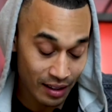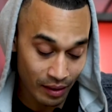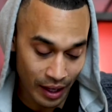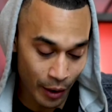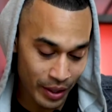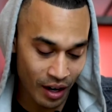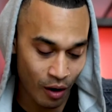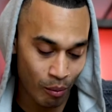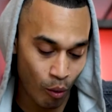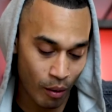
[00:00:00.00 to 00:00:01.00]
Here we
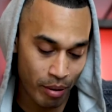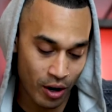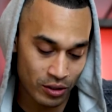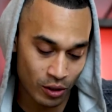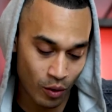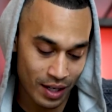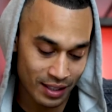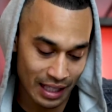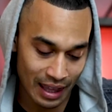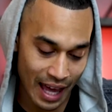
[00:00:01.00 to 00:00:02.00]
go. More personal
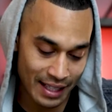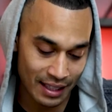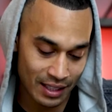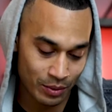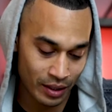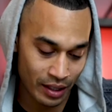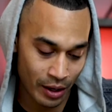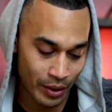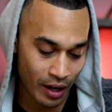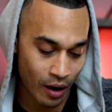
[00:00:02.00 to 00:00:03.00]
questions. I like this one.
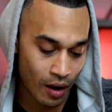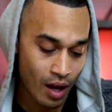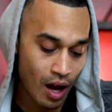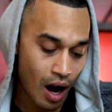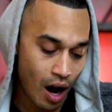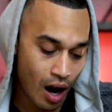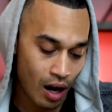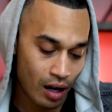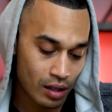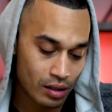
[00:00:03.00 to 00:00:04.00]
Here we go.
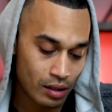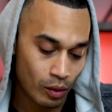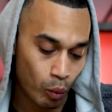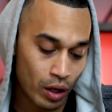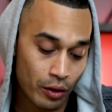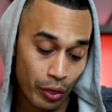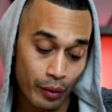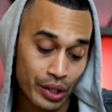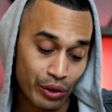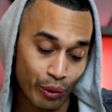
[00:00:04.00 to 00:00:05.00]
What are
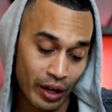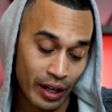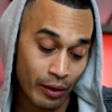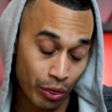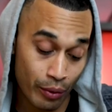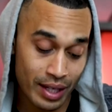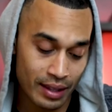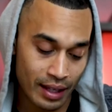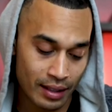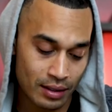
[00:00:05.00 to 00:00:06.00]
three
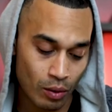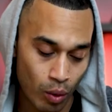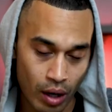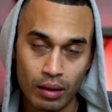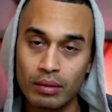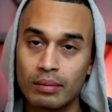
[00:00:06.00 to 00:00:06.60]
things? What are